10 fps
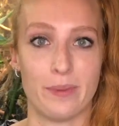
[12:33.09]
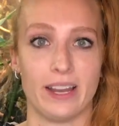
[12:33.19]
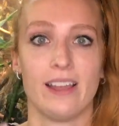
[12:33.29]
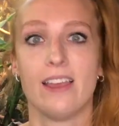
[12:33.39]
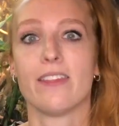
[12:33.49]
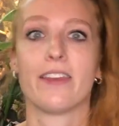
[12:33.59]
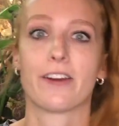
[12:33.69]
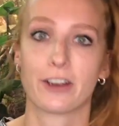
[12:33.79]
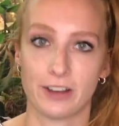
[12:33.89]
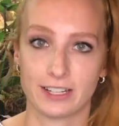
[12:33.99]
but they
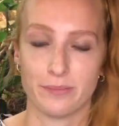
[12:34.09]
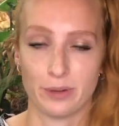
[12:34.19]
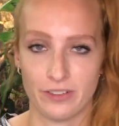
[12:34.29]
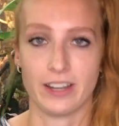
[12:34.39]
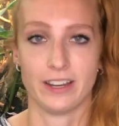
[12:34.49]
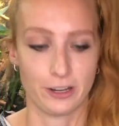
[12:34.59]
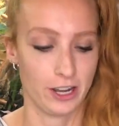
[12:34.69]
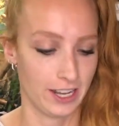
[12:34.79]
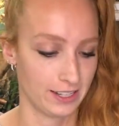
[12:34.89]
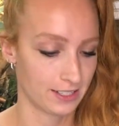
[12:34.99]
are correct in providing a
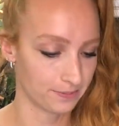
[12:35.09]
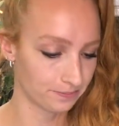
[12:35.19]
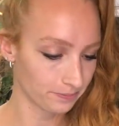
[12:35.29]
gradient.